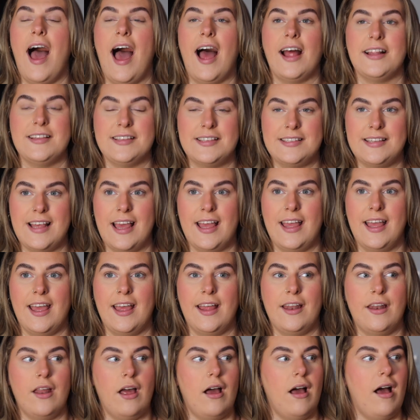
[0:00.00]
and
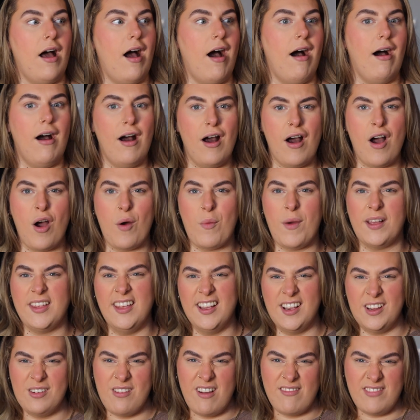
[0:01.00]
saying, oh, when
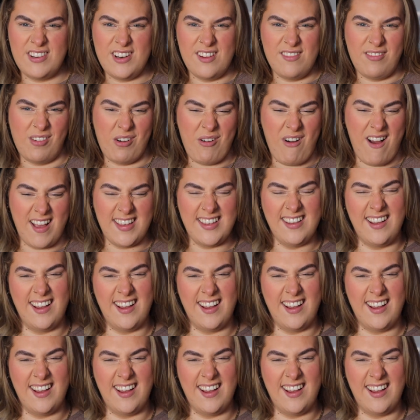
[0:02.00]
you gonna have another one?